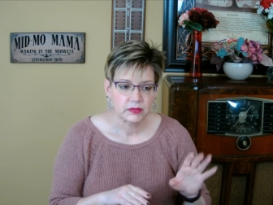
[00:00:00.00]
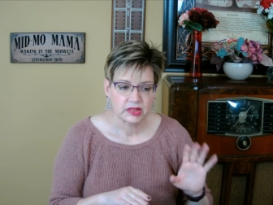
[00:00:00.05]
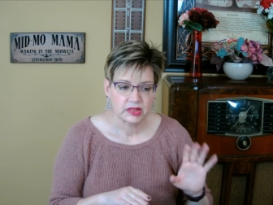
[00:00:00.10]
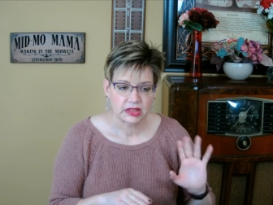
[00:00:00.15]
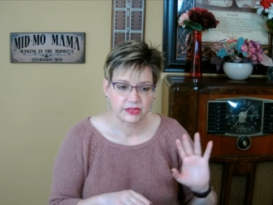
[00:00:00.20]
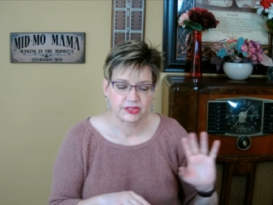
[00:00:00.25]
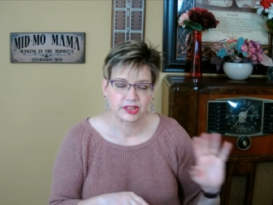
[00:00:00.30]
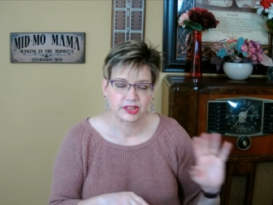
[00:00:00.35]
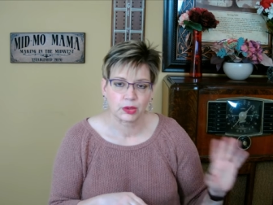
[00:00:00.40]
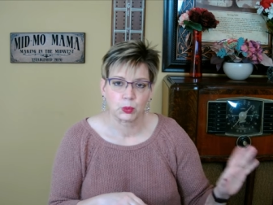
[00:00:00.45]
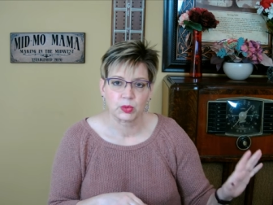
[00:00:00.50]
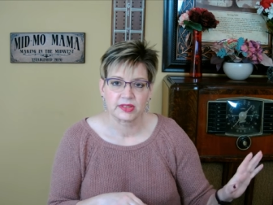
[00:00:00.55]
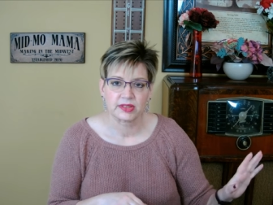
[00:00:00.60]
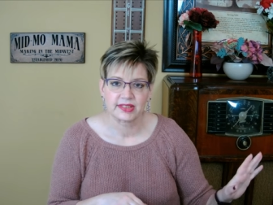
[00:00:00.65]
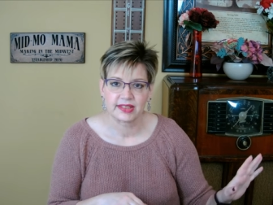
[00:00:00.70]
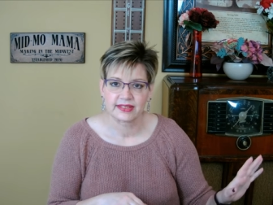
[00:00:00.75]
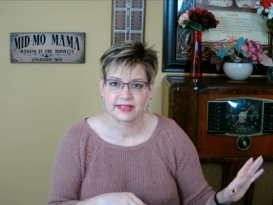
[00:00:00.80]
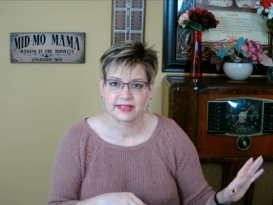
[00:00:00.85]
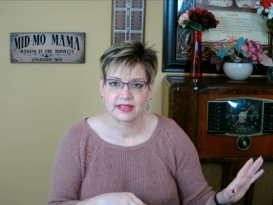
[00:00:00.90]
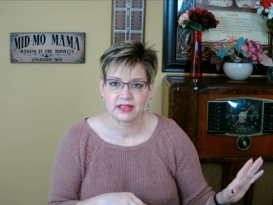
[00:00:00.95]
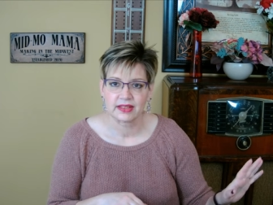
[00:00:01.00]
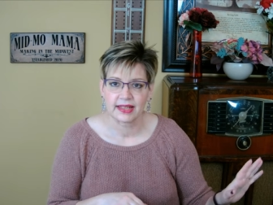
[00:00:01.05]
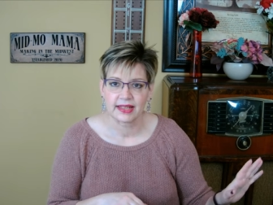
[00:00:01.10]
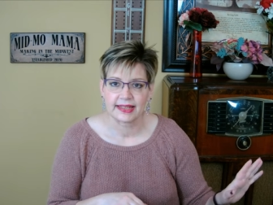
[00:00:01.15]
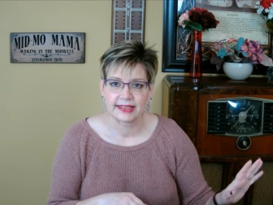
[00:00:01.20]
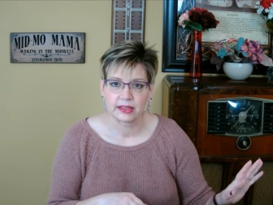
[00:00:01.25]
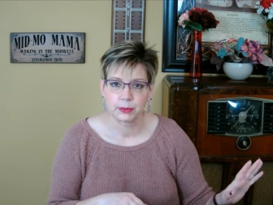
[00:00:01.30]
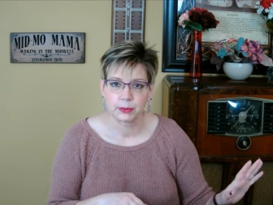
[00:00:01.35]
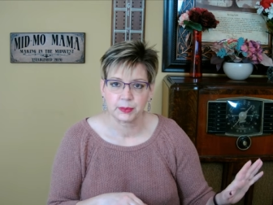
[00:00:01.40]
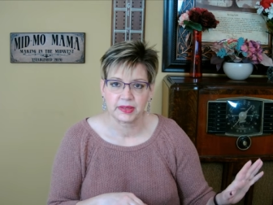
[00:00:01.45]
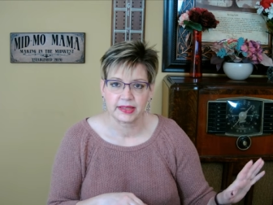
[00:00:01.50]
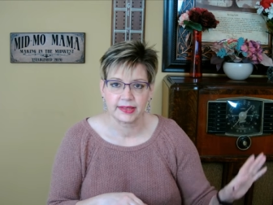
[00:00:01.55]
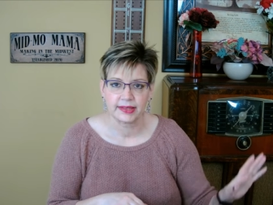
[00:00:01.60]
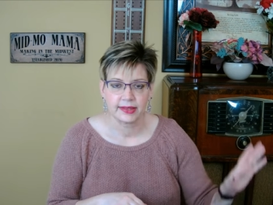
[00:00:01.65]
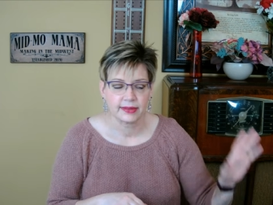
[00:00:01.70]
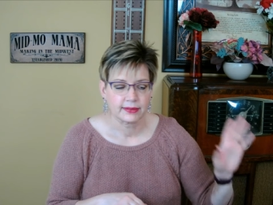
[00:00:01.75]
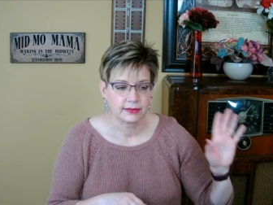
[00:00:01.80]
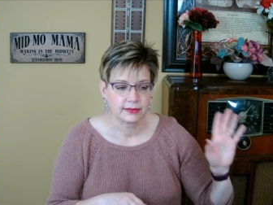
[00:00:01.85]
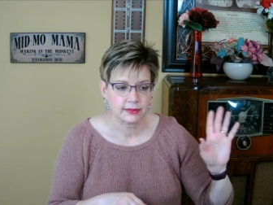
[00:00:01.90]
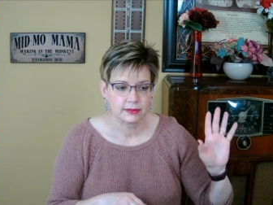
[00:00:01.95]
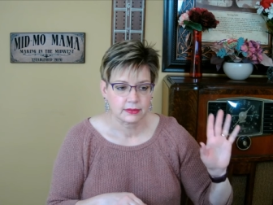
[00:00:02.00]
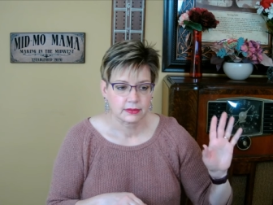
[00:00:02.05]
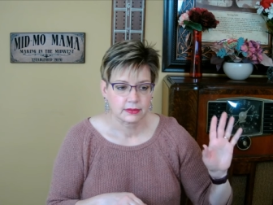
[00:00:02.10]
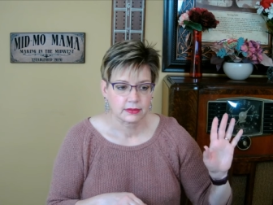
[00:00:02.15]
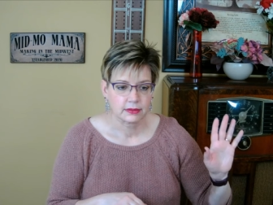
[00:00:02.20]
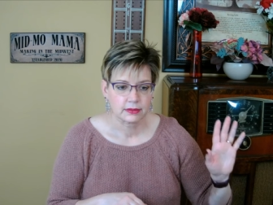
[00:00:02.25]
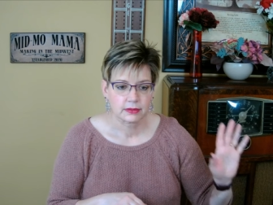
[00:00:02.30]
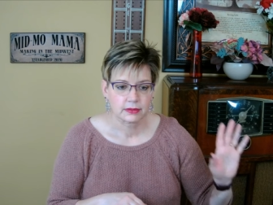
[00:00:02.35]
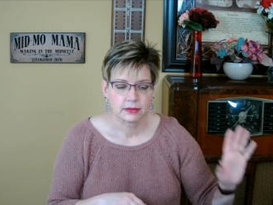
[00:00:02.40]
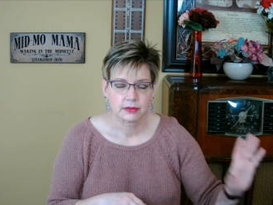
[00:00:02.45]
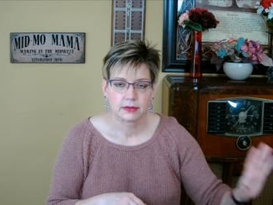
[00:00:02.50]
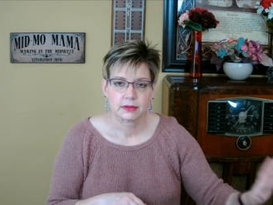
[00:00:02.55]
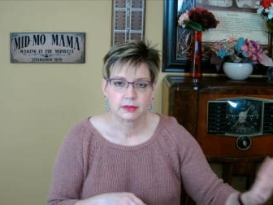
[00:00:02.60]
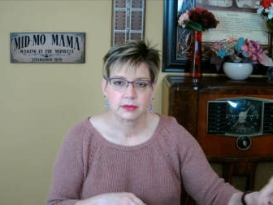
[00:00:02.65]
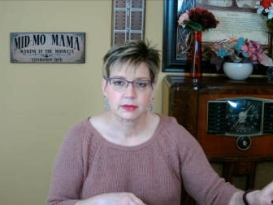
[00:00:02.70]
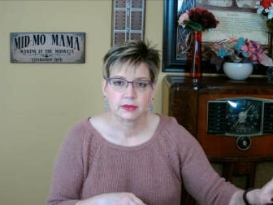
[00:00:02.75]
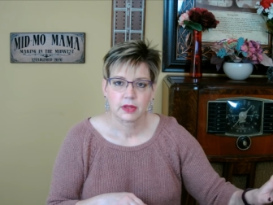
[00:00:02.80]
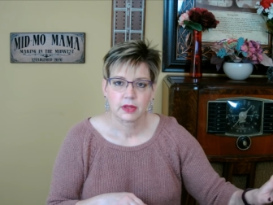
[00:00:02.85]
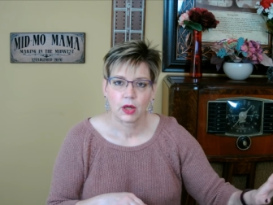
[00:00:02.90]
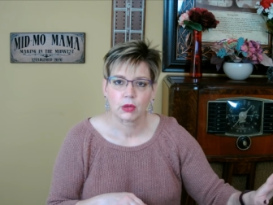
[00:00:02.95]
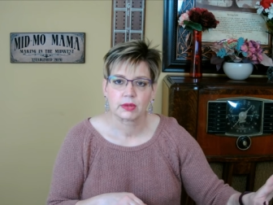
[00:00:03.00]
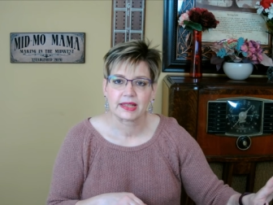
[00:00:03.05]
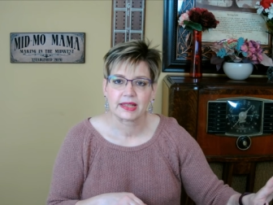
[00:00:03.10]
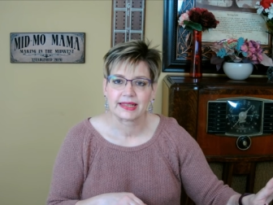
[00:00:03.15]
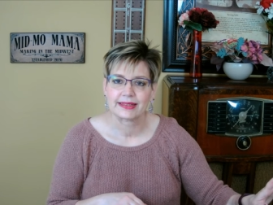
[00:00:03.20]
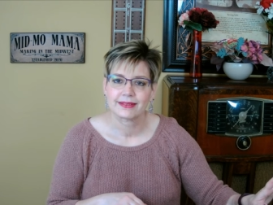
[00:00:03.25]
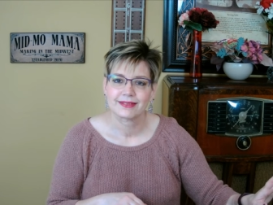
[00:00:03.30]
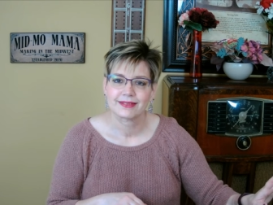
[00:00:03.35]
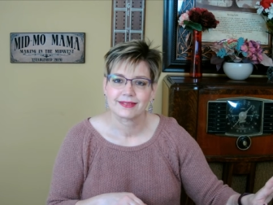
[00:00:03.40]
If someone doesn't like me, okay,